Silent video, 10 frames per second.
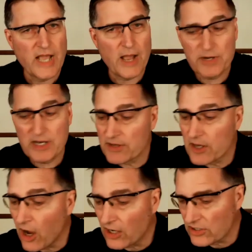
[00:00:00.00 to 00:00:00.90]
I would even
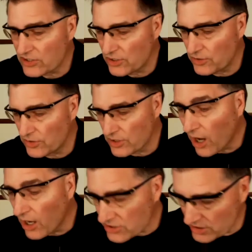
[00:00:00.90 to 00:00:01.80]
cautious you,
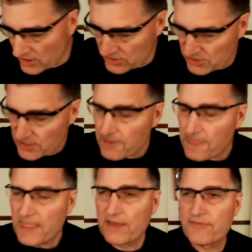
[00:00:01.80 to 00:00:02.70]
caution us
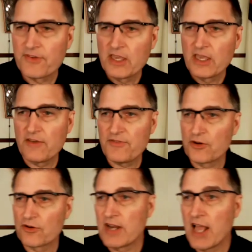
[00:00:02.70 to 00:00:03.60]
if if
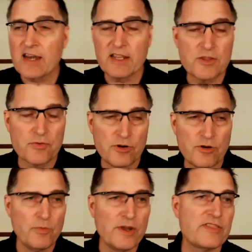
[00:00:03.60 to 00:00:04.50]
you're not in the
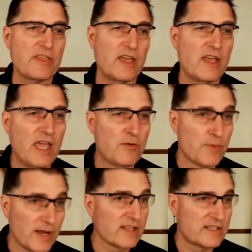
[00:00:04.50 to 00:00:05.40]
room with a
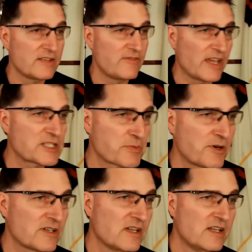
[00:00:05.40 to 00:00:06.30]
relative
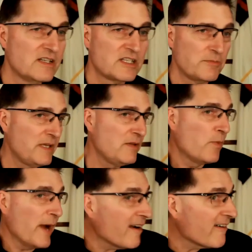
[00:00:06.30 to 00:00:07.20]
expert to be
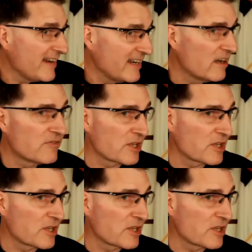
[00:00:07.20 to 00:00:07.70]
wary of